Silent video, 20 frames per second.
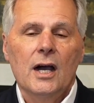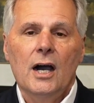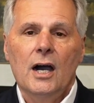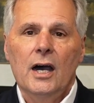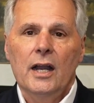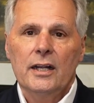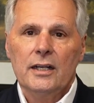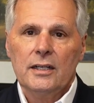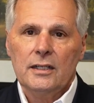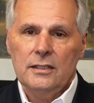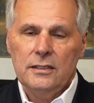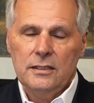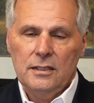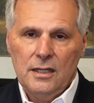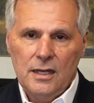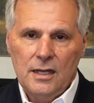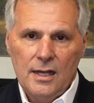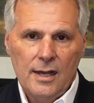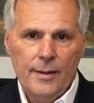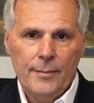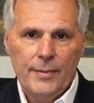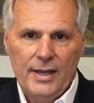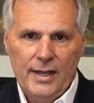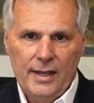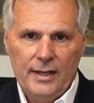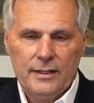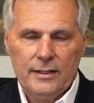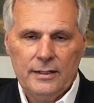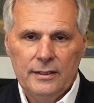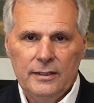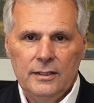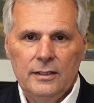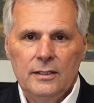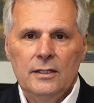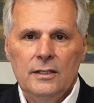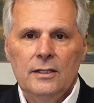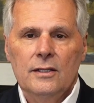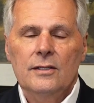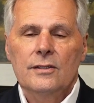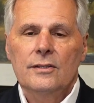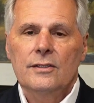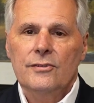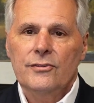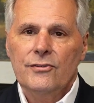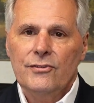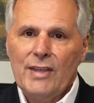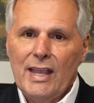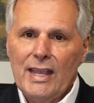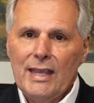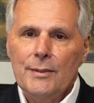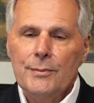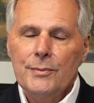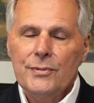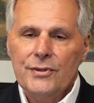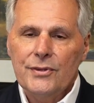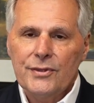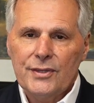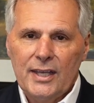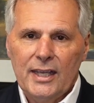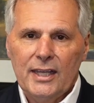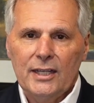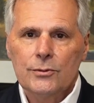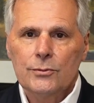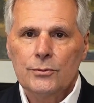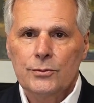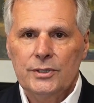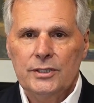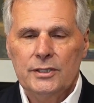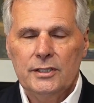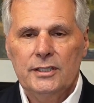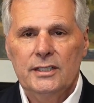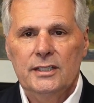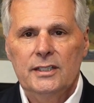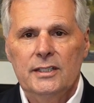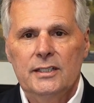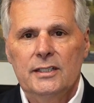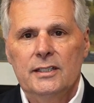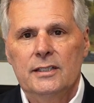On a clawback, the same thing really